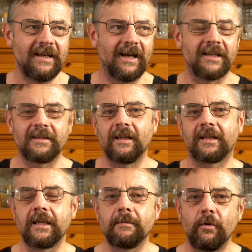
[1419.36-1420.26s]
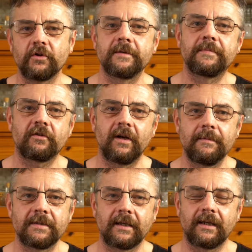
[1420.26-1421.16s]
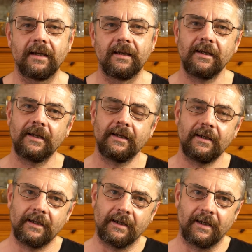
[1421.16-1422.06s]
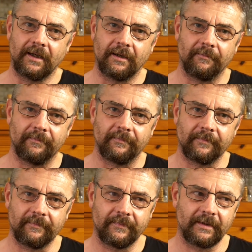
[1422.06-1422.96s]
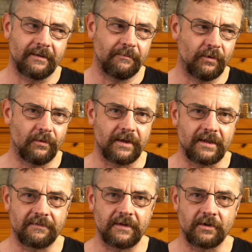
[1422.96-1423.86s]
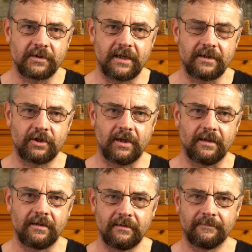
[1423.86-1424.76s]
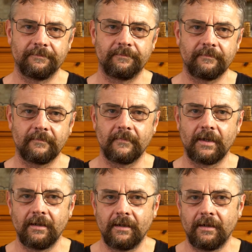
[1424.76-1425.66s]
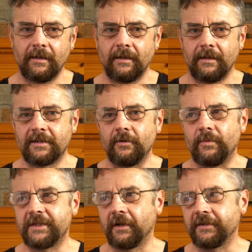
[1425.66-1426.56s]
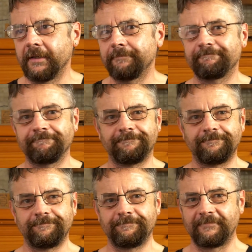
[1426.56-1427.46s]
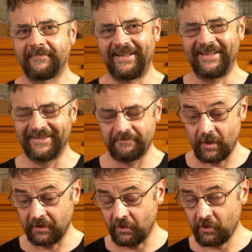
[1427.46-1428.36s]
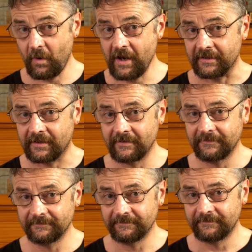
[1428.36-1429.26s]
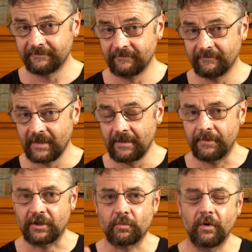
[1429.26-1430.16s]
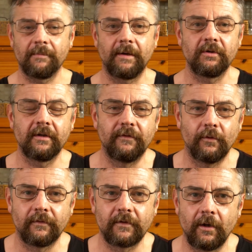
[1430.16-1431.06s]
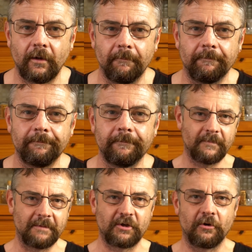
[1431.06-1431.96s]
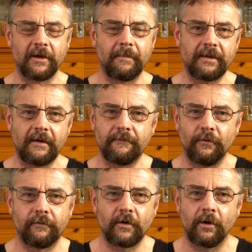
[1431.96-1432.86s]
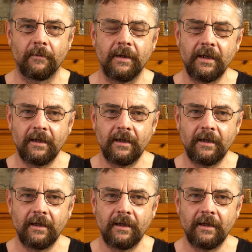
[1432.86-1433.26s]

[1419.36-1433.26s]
Again, the more subscribers I get, the more these videos get shared. So, we're done, yep? Well, not quite. Because what about the fourth column? I'm talking about that fourth column